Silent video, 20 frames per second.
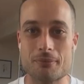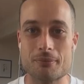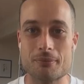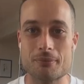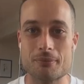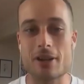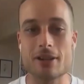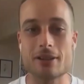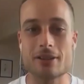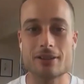to
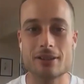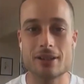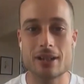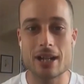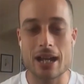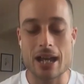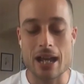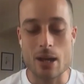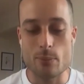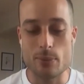front.
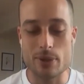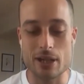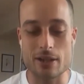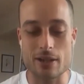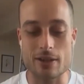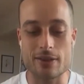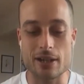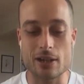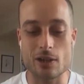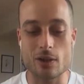The
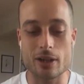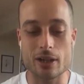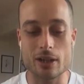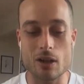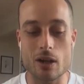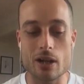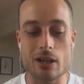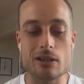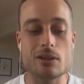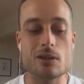other thing
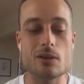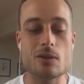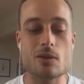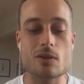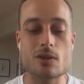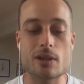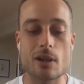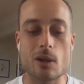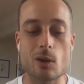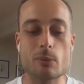I
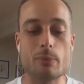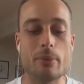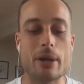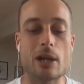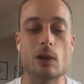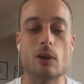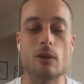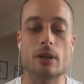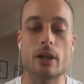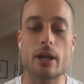used, and I look
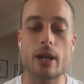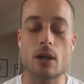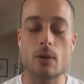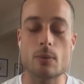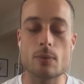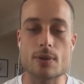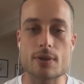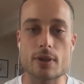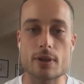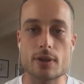back on
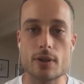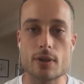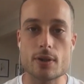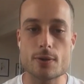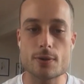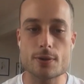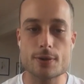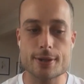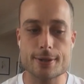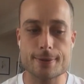now, was I
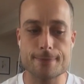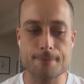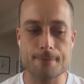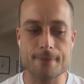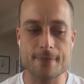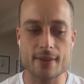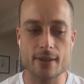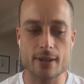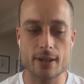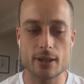used
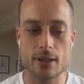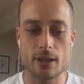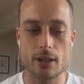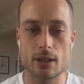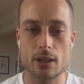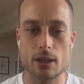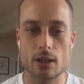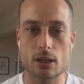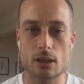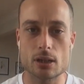
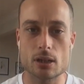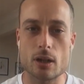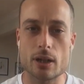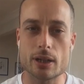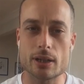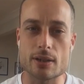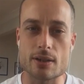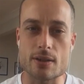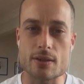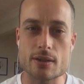
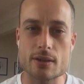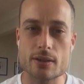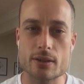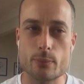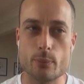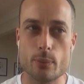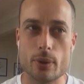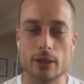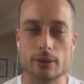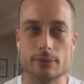kindness,
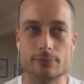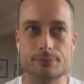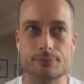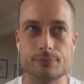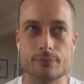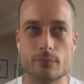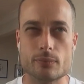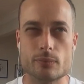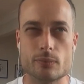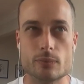
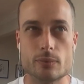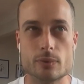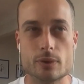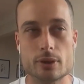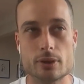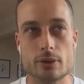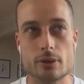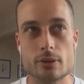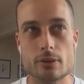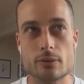but
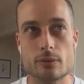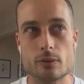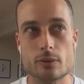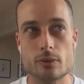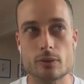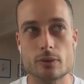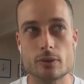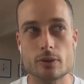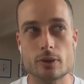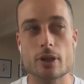
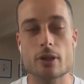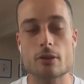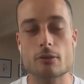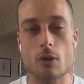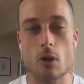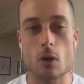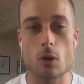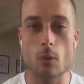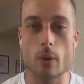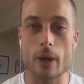to
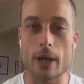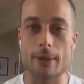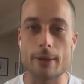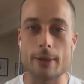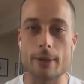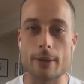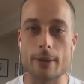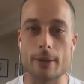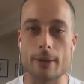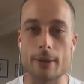the wrong
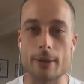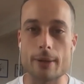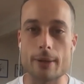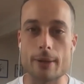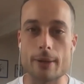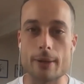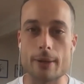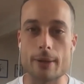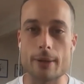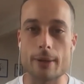way.
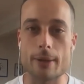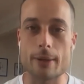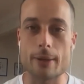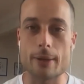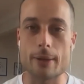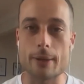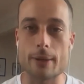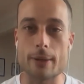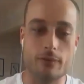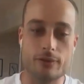
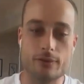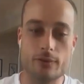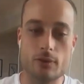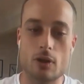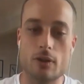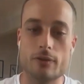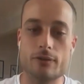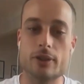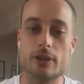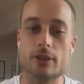I'd
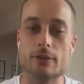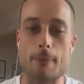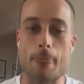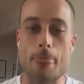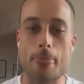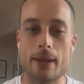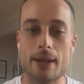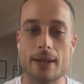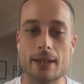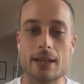
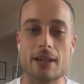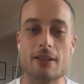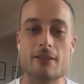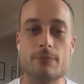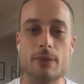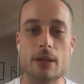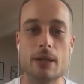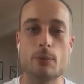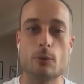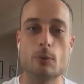often
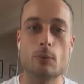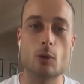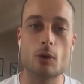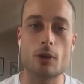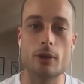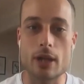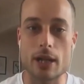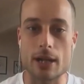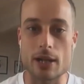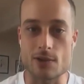give people
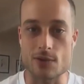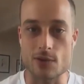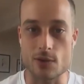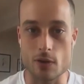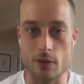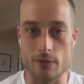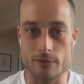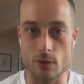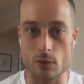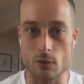more than they
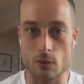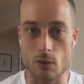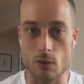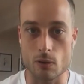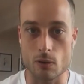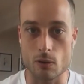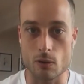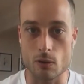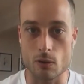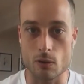deserved, or
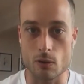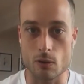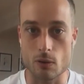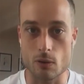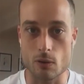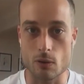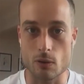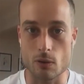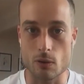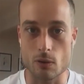I would
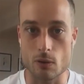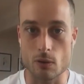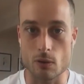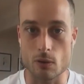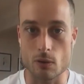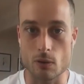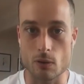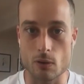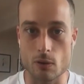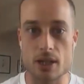
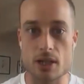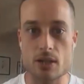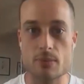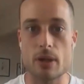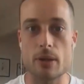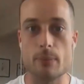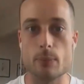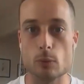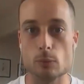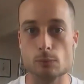try to
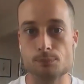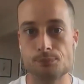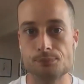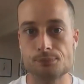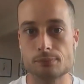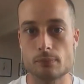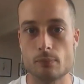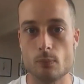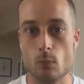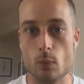please people,
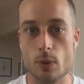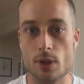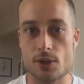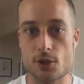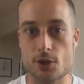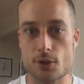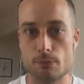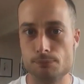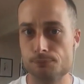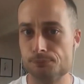
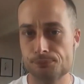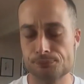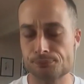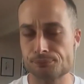which